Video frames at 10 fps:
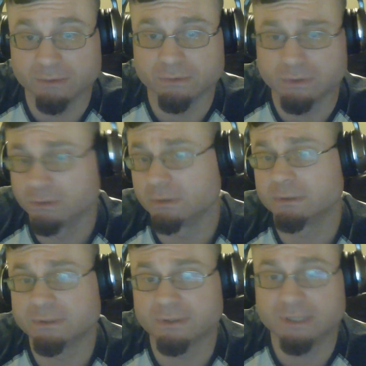use Google
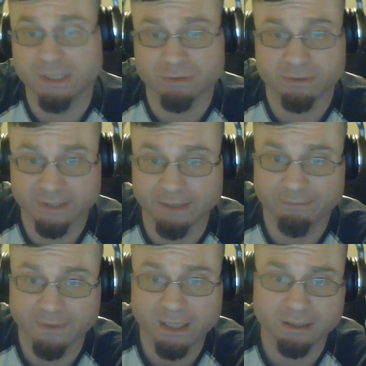to teach herself
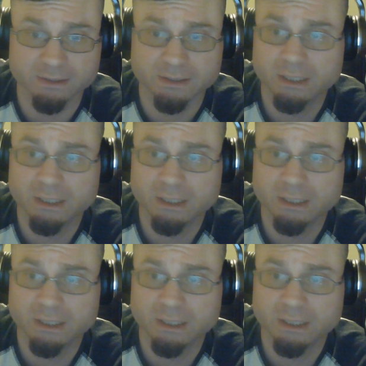things.